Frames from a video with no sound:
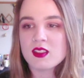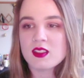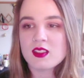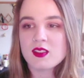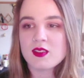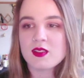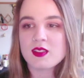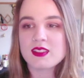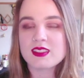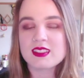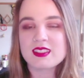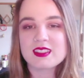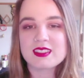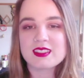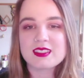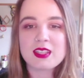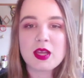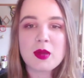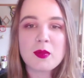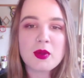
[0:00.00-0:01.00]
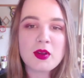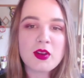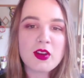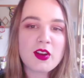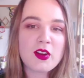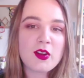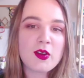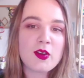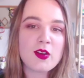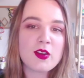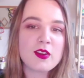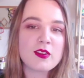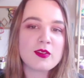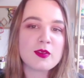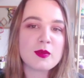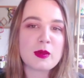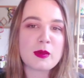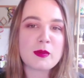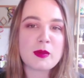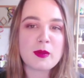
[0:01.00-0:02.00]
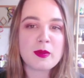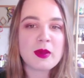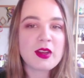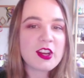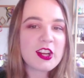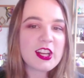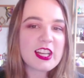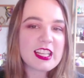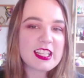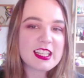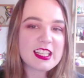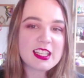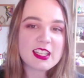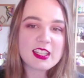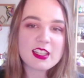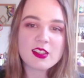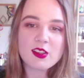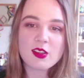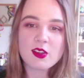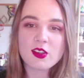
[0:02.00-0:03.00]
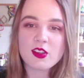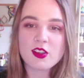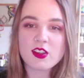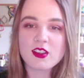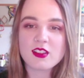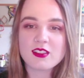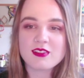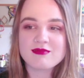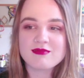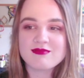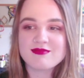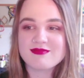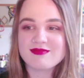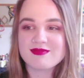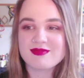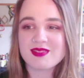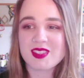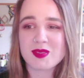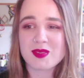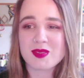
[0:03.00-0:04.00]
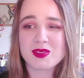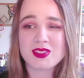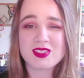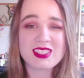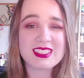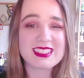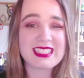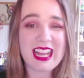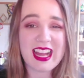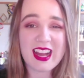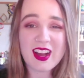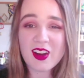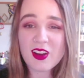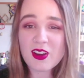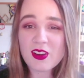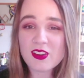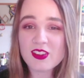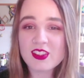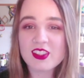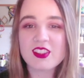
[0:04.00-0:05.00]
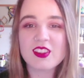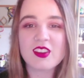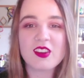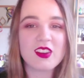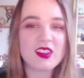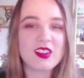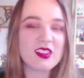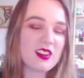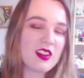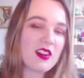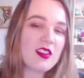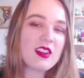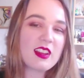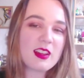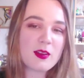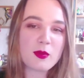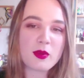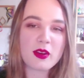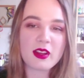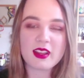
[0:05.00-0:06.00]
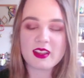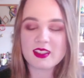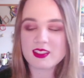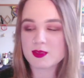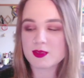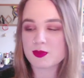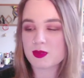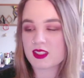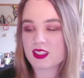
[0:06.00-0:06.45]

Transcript: if it's in the summer, or if I'm on my period, or if I'm stressed out, I'll get breakouts, but